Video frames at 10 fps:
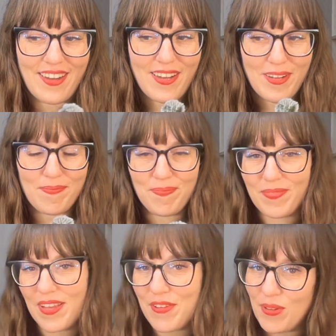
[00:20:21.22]

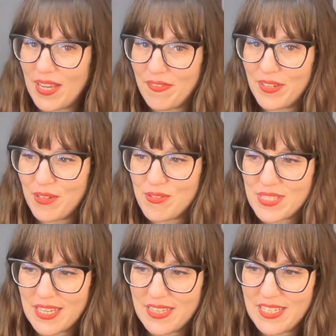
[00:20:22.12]
If you like videos
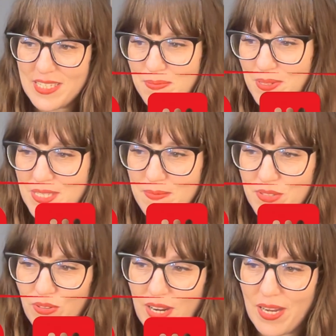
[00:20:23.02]
like these, please
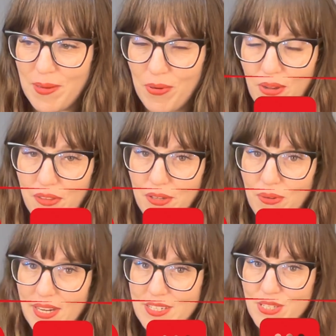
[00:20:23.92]
subscribe, although
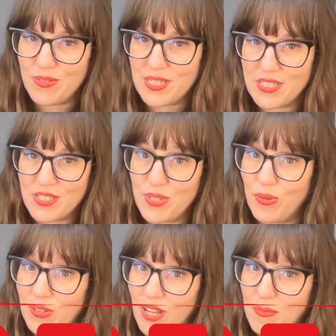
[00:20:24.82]
I do tend to do
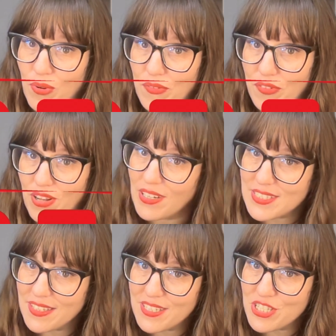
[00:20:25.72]
a lot more vlogs
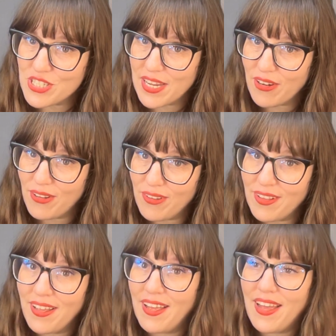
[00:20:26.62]
on this channel.
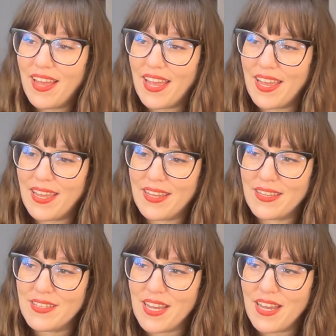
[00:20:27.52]

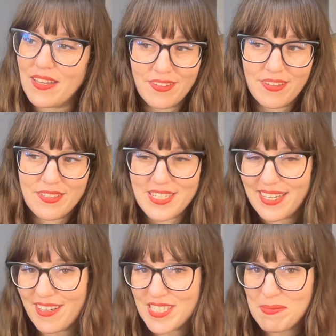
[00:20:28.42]
And yeah,
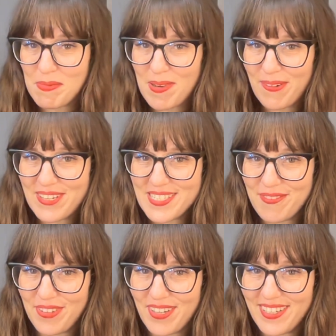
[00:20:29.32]
check out some of my
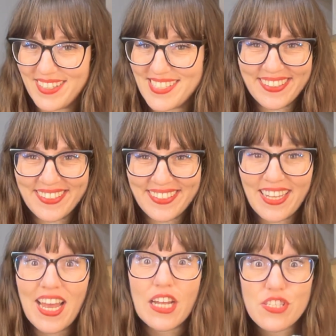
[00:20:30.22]
recent vlogs
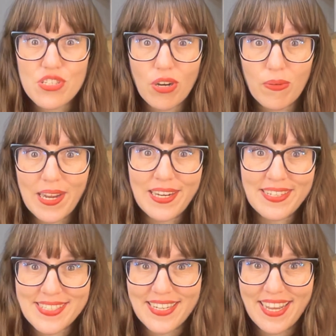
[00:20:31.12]
and start
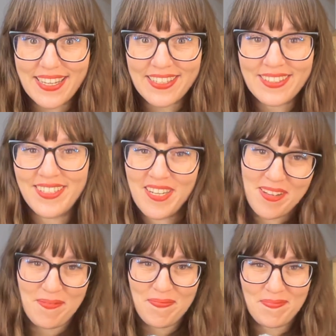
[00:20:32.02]
writing today.
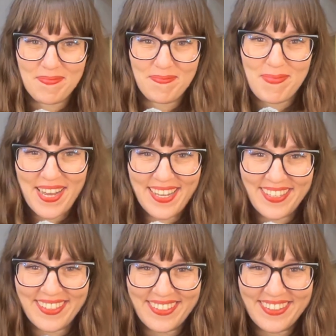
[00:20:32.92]
Bye.